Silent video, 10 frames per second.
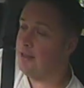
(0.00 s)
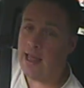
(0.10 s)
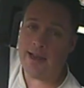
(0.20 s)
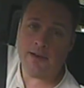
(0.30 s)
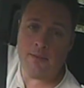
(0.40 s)

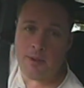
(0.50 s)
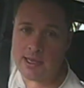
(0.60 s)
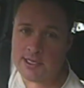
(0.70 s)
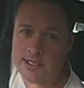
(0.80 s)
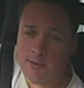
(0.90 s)
London
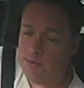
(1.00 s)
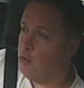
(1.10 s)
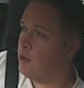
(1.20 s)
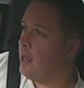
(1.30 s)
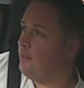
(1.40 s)
buses with
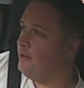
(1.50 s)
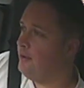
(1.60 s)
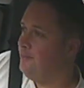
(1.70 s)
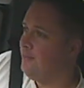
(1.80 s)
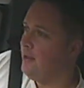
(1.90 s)
more comfort.
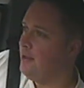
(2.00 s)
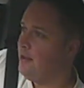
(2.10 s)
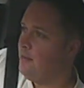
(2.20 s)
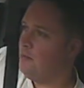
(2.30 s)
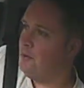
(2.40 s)

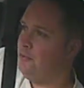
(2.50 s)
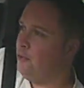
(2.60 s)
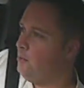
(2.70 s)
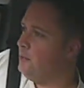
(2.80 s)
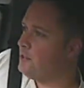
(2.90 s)

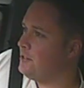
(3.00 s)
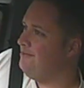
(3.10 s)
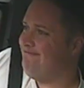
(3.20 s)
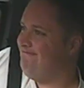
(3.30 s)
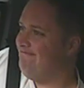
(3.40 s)
Performance,
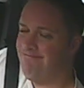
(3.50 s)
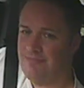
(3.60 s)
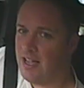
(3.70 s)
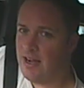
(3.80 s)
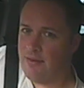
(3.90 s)

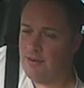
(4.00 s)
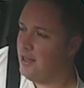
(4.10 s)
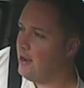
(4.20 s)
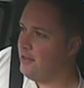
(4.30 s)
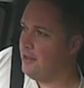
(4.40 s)
don't even
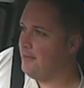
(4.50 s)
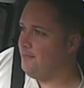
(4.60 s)
go there.